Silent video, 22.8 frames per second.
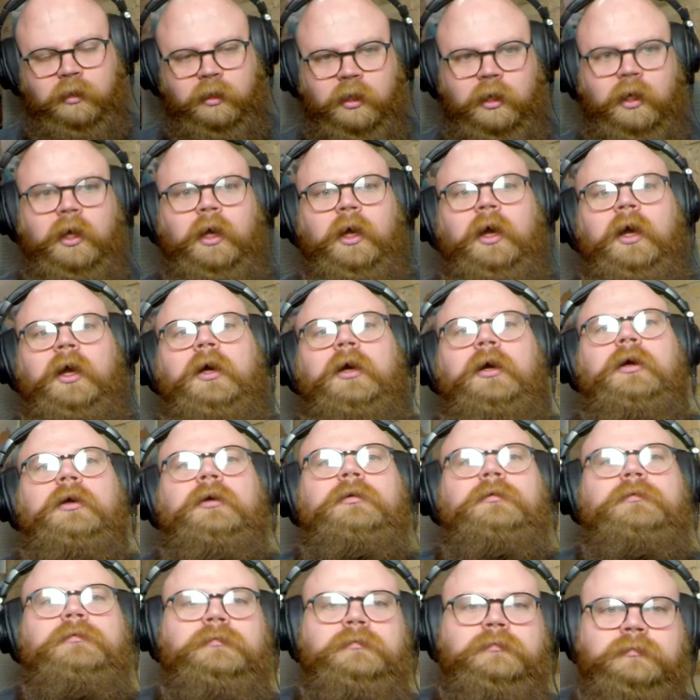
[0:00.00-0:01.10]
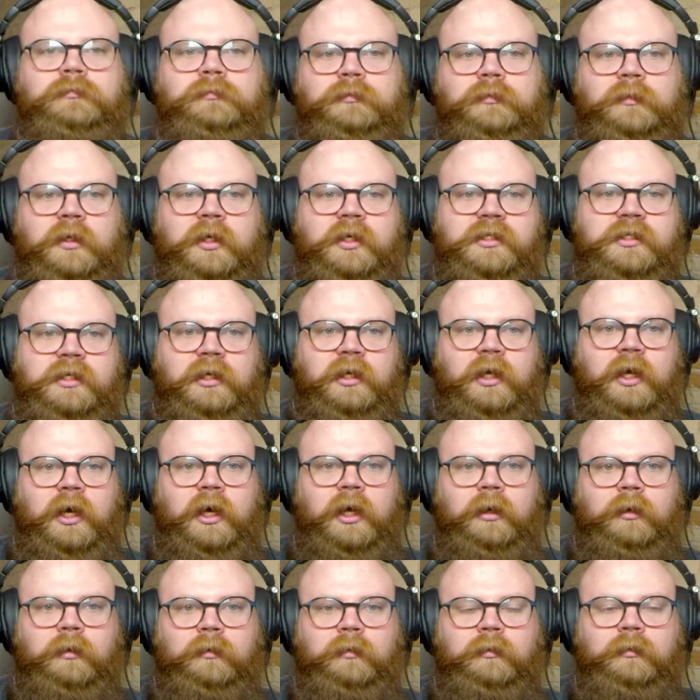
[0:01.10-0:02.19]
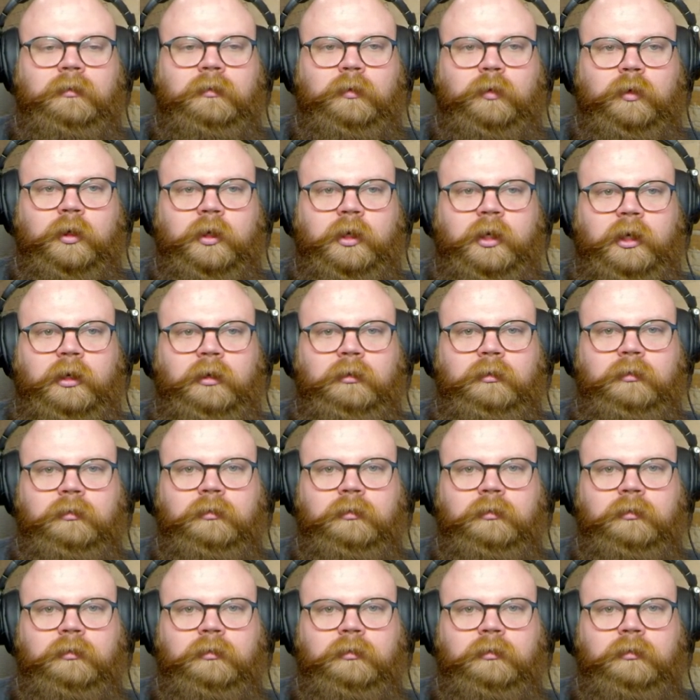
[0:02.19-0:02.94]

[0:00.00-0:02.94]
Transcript: Uh, is it not working?